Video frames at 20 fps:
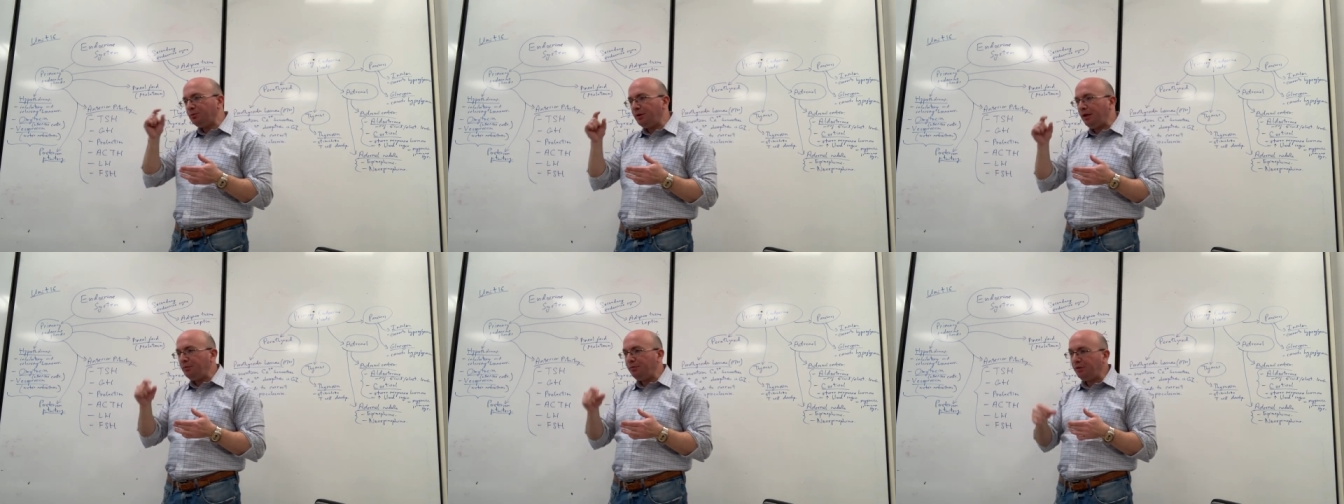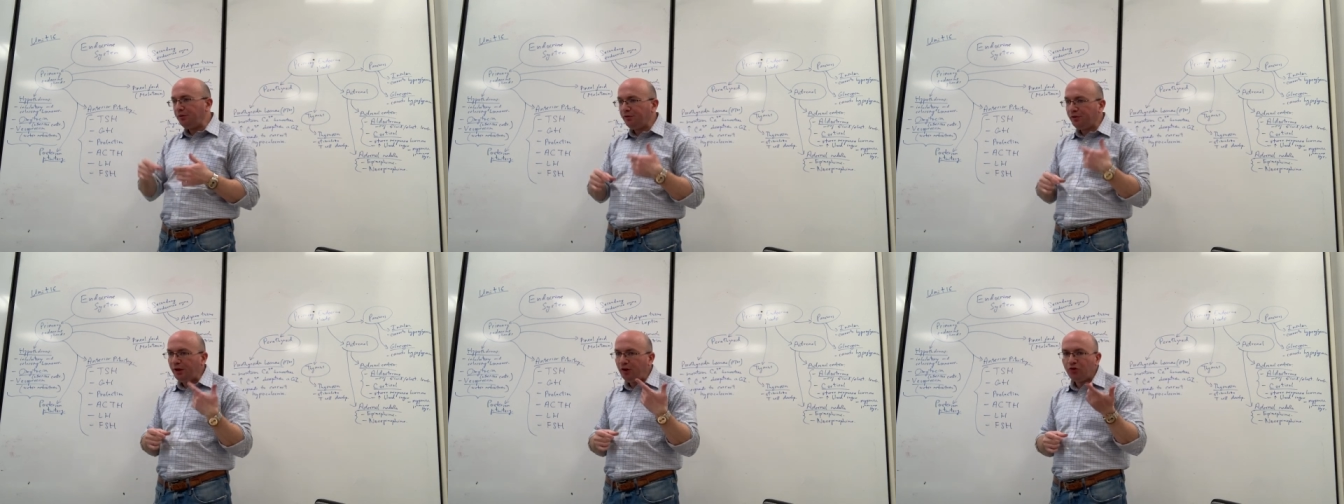by
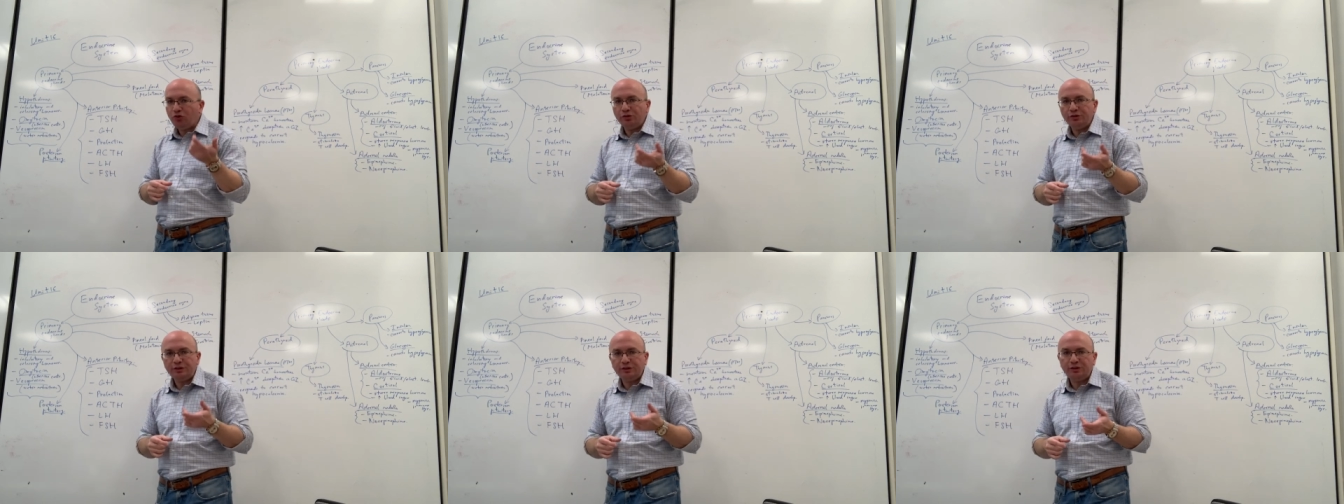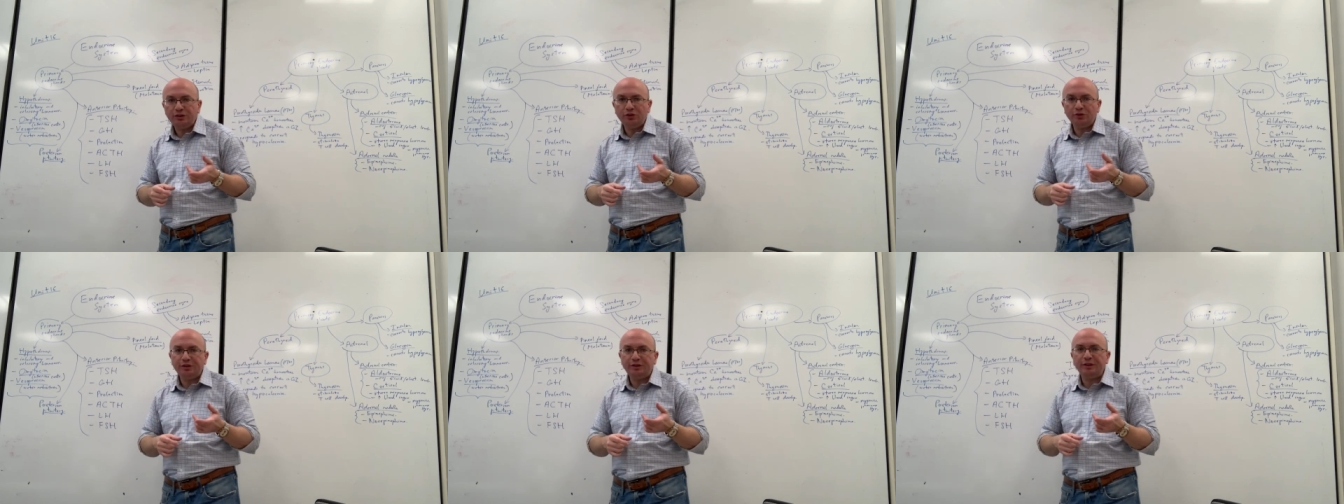abbreviations,
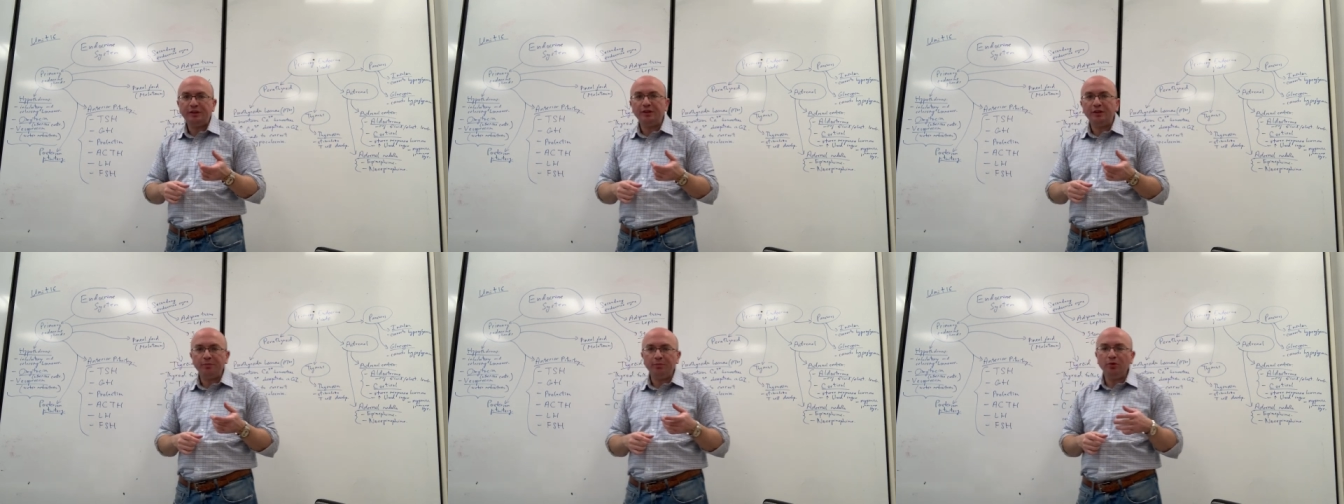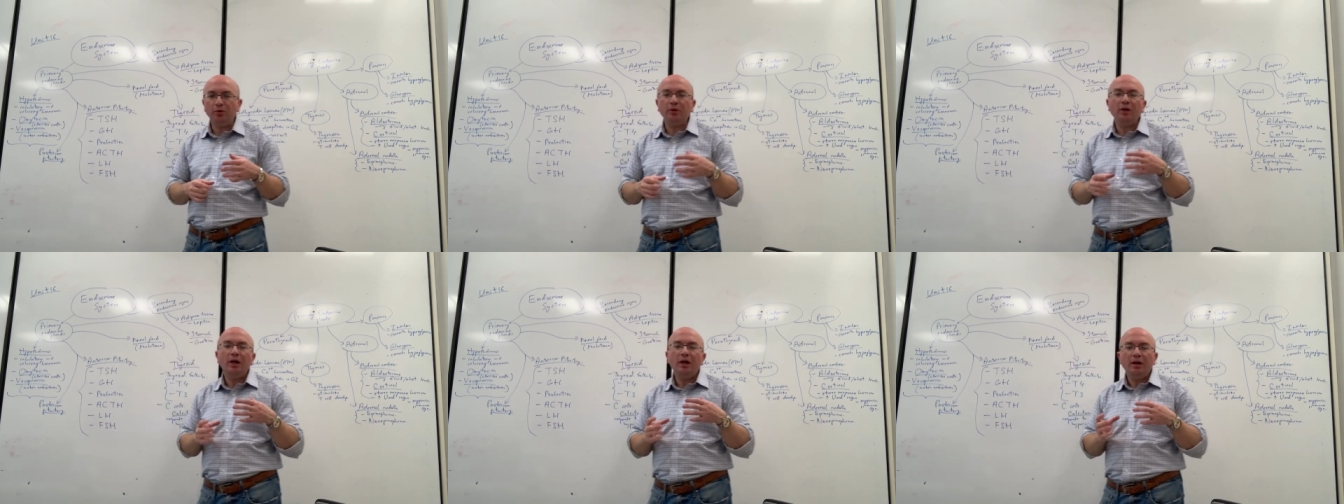as you'll see in the
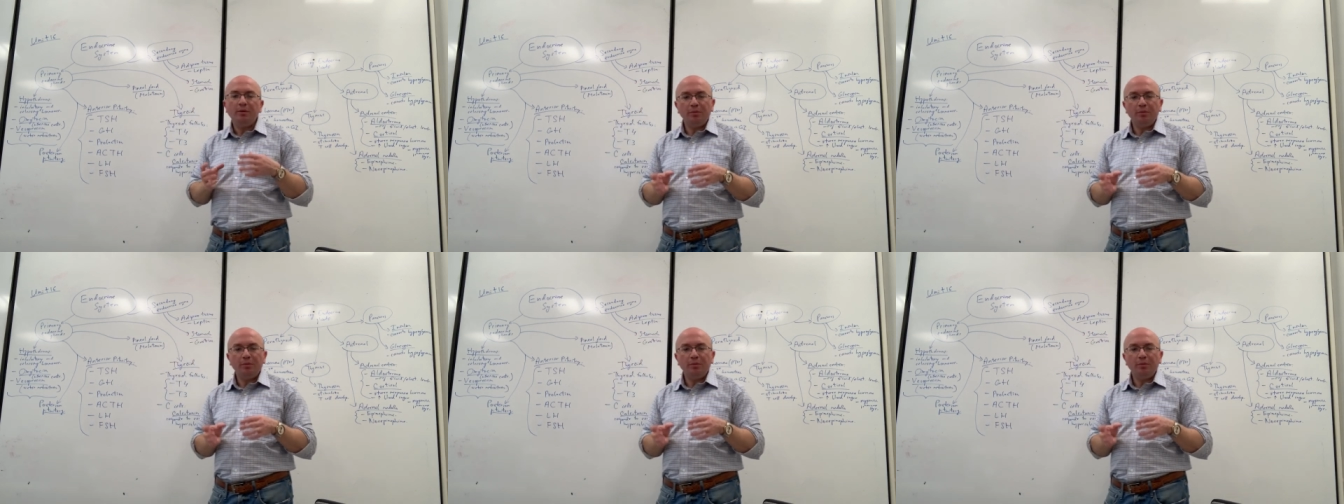book.